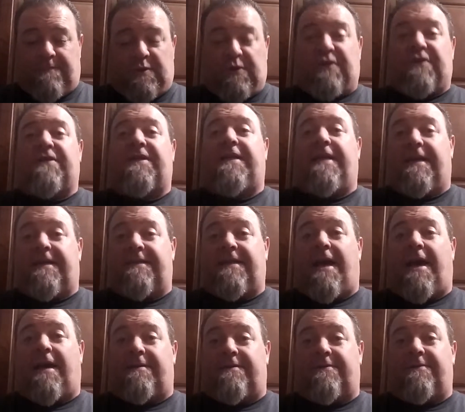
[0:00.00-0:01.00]
just kicks
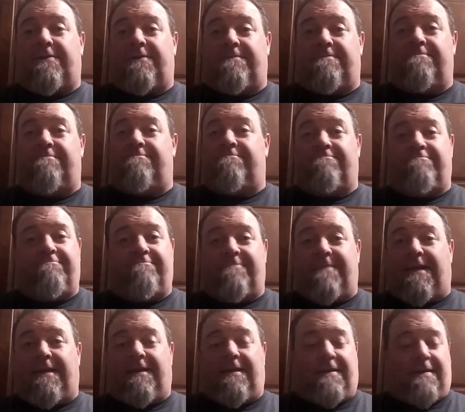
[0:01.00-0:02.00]
ass.
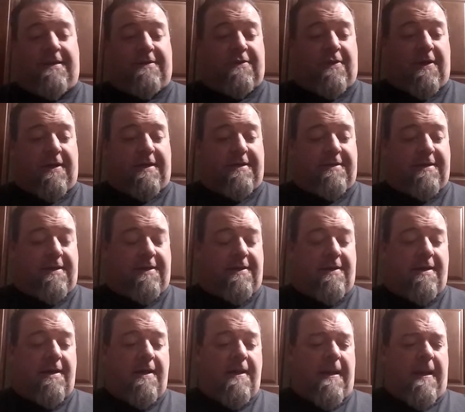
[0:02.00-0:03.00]
That's all I can tell you.